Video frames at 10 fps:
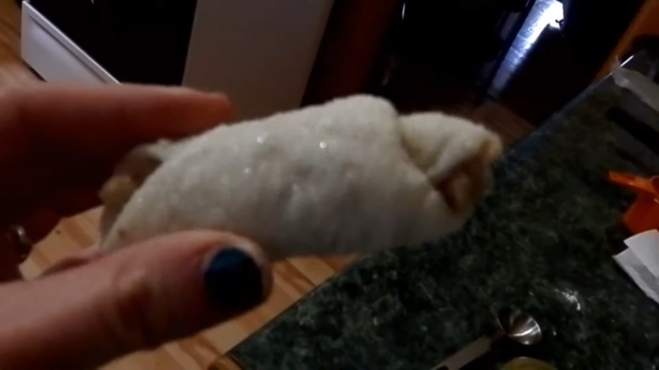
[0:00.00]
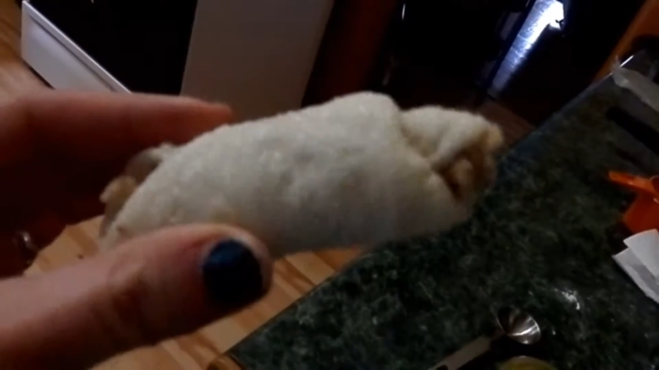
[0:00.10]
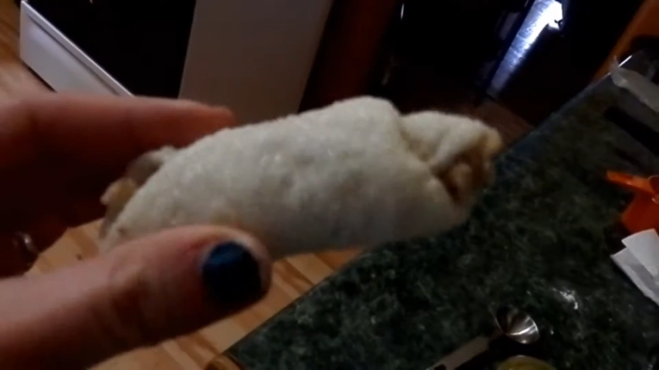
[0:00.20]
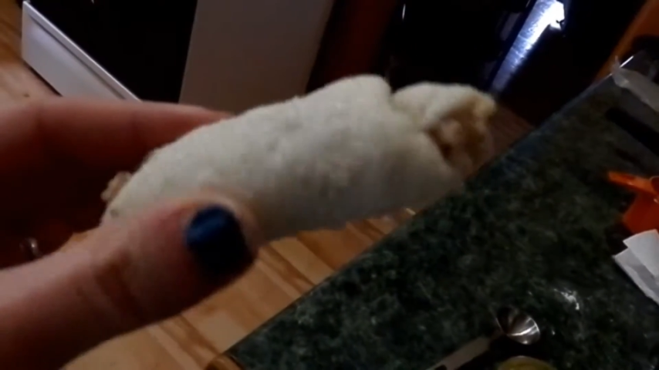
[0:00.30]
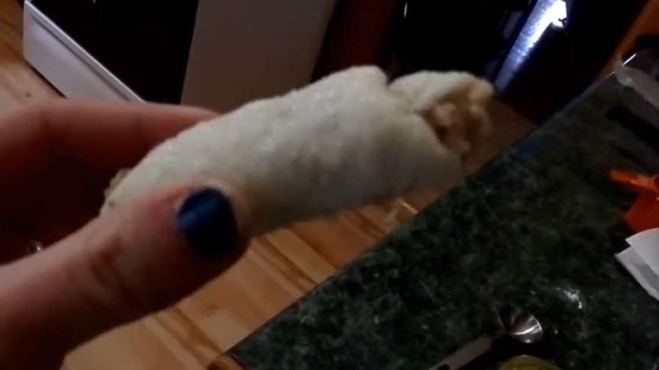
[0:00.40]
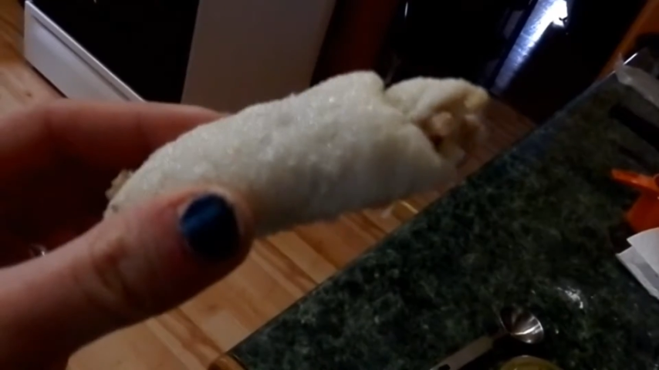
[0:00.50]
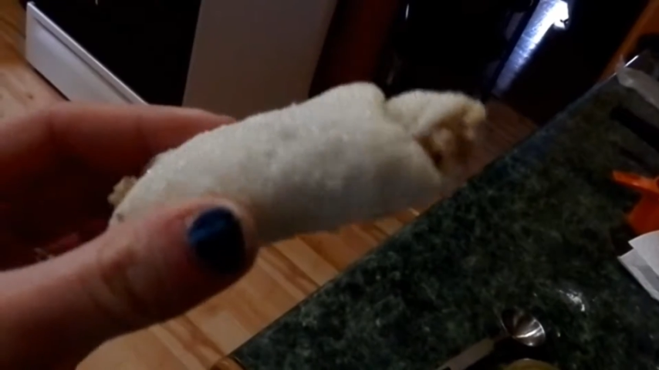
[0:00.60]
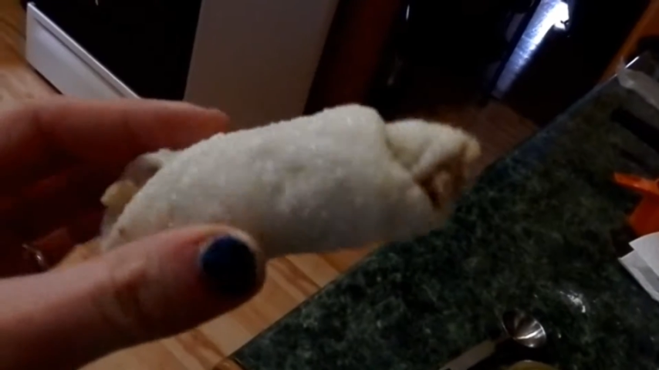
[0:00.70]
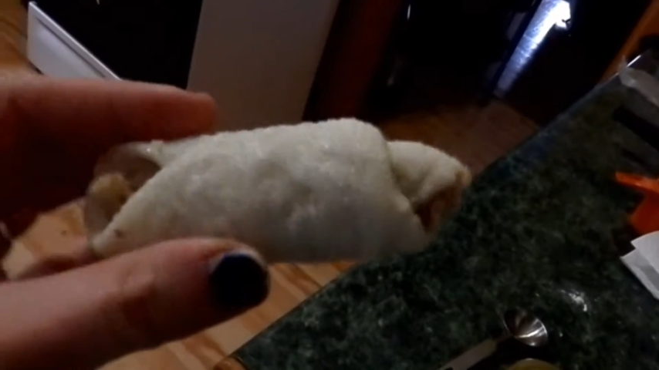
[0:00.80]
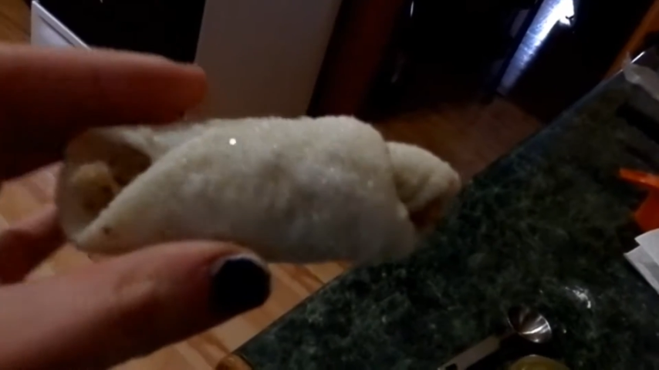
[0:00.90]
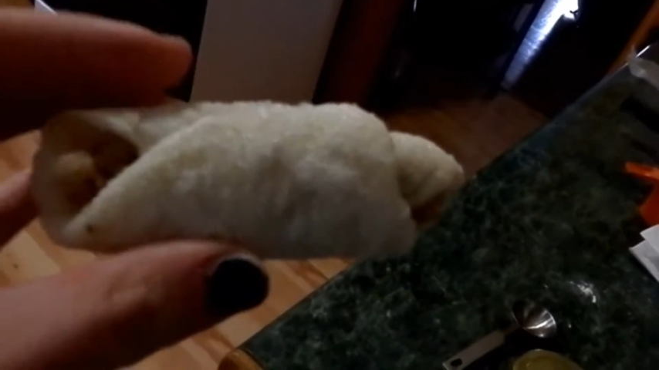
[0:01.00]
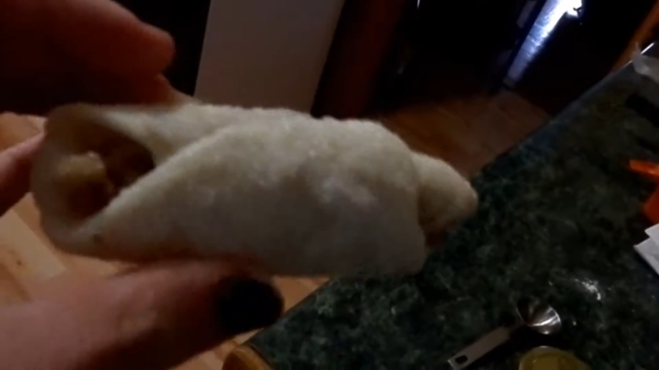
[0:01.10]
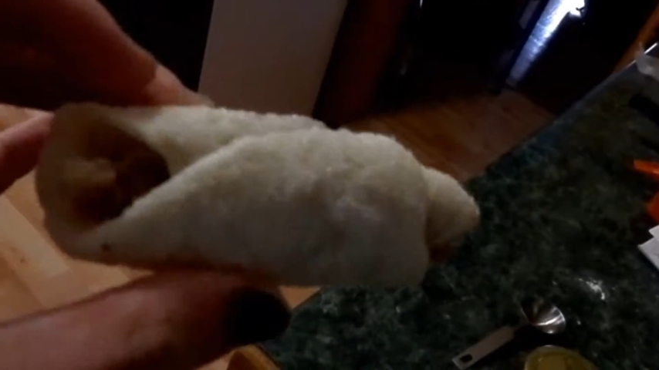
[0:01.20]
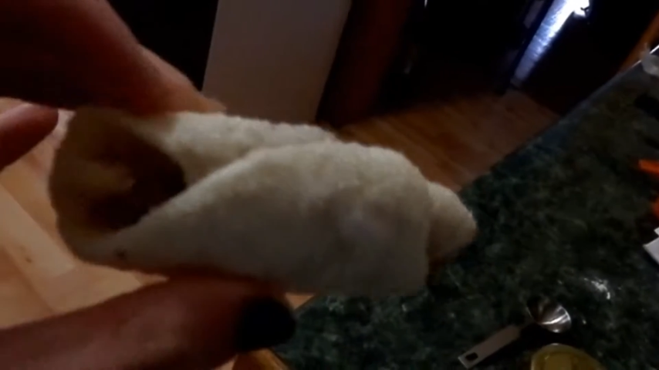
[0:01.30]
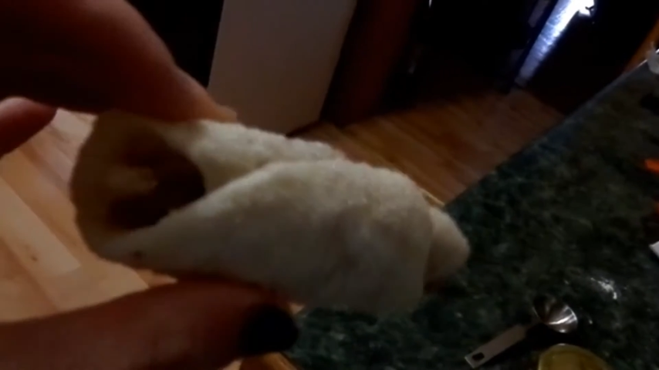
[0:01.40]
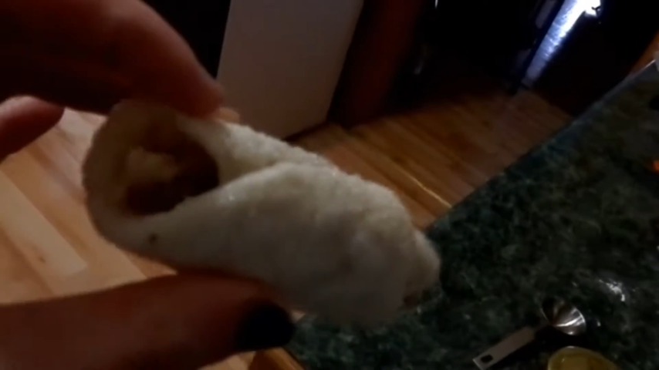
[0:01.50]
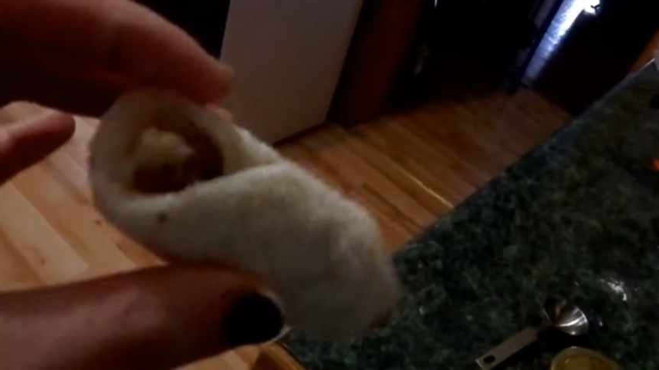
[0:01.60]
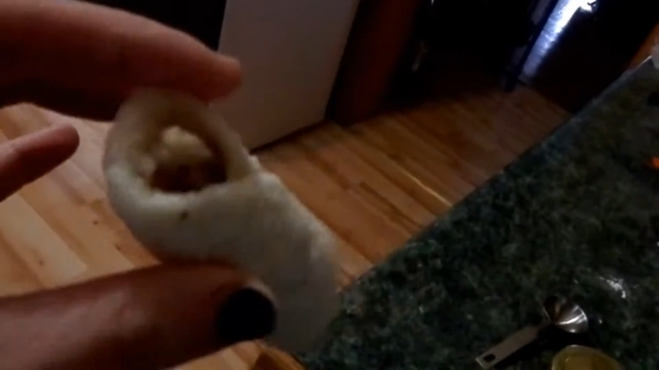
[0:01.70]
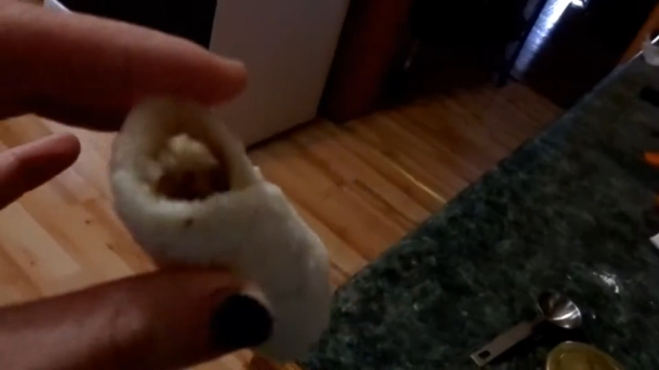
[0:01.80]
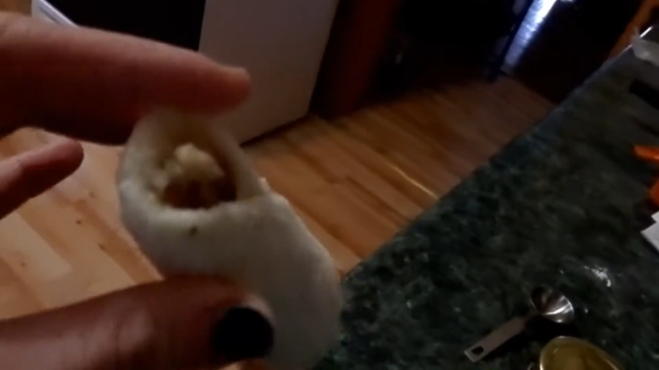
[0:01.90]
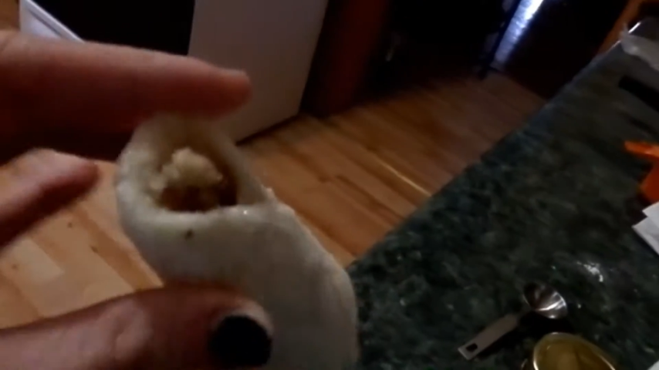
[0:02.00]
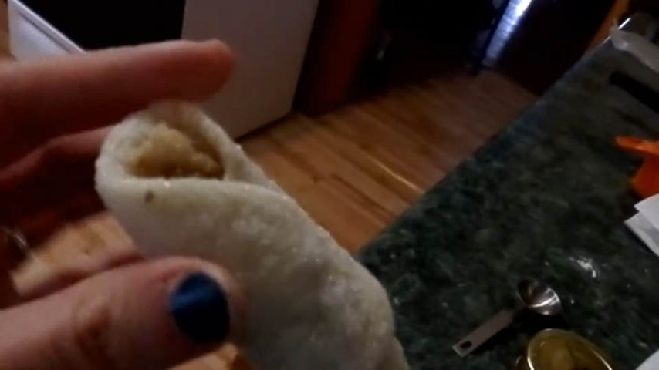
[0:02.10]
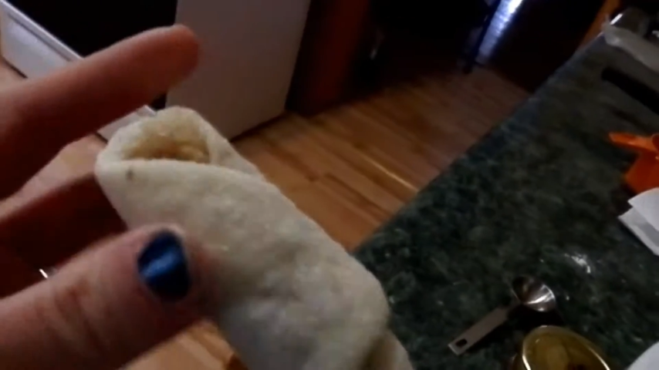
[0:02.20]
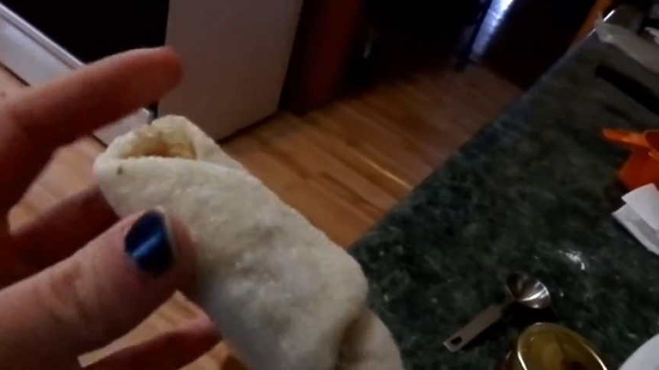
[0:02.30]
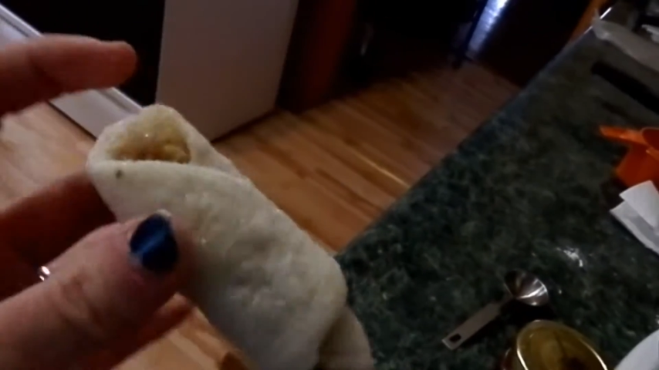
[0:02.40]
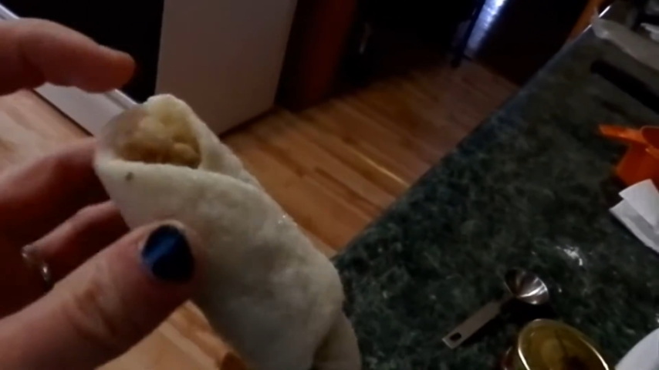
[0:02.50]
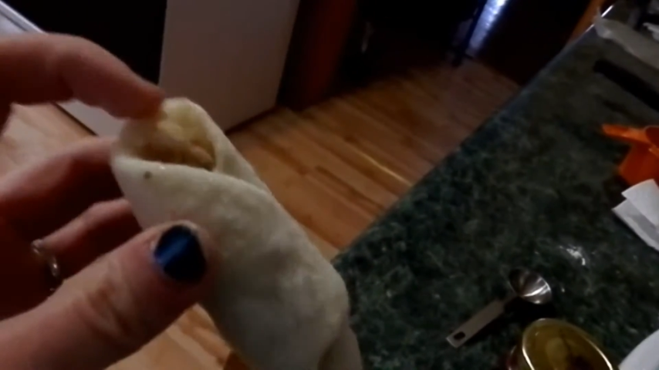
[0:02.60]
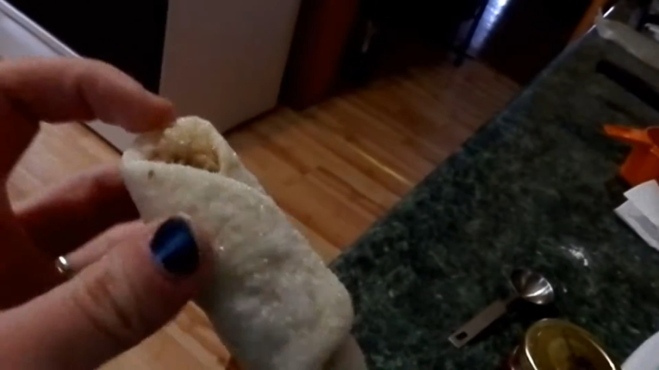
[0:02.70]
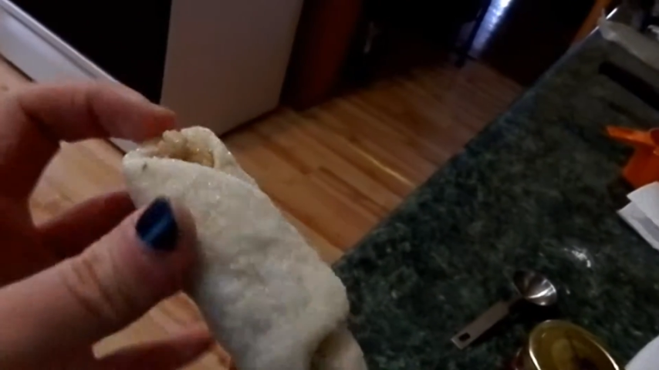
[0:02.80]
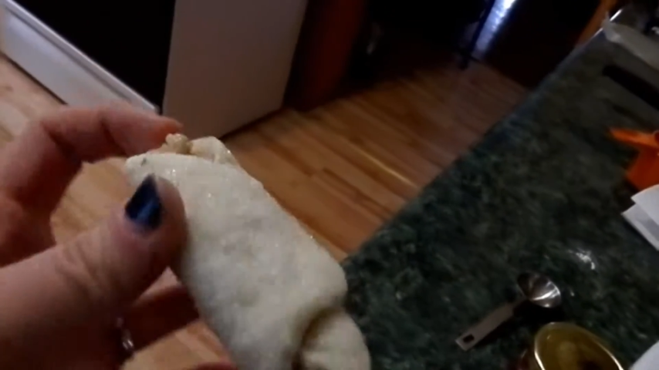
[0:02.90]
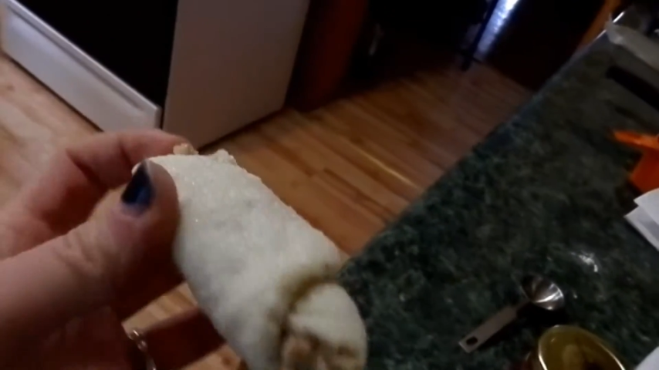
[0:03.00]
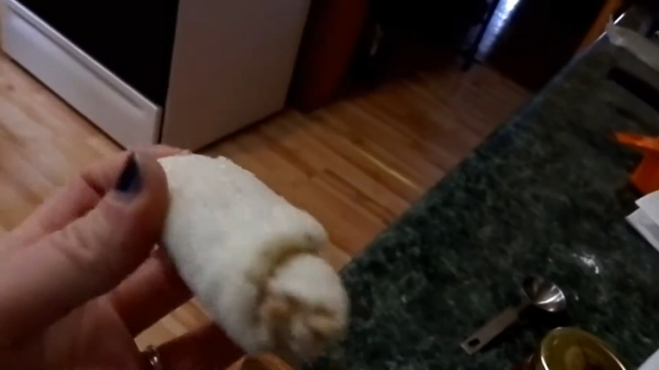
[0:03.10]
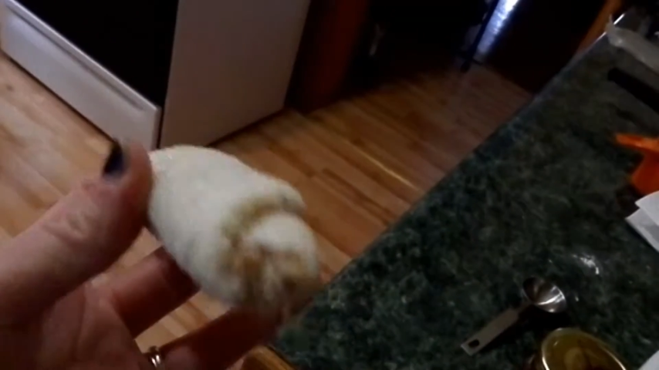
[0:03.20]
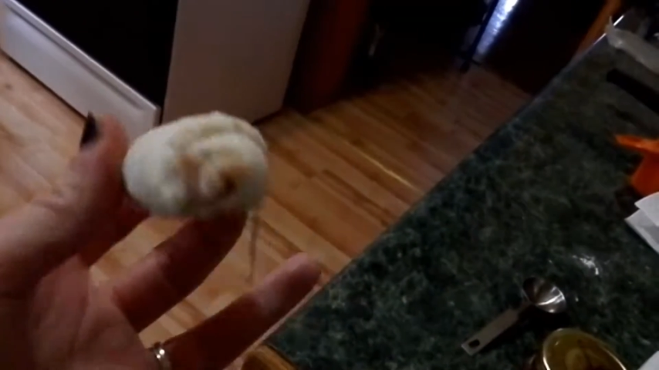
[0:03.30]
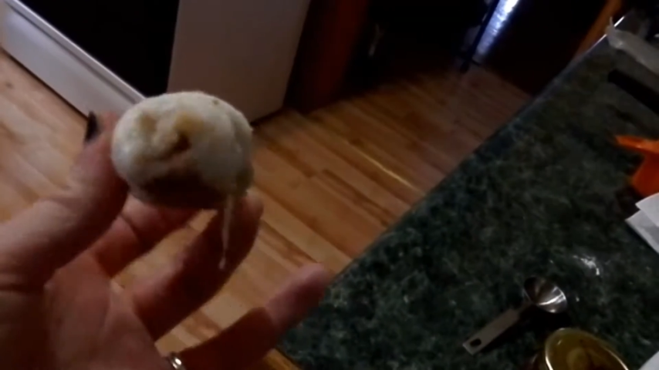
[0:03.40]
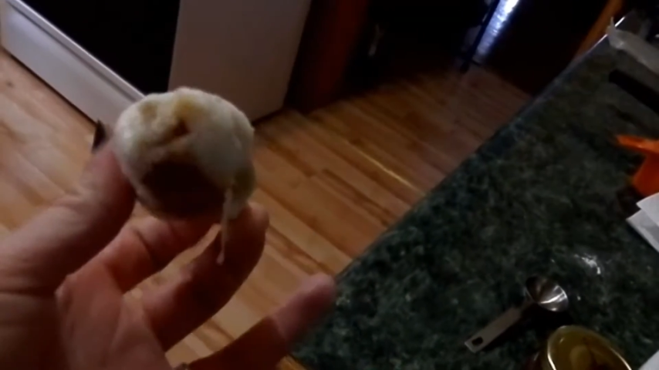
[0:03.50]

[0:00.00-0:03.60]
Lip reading: No face is visible, so there are no lips to read.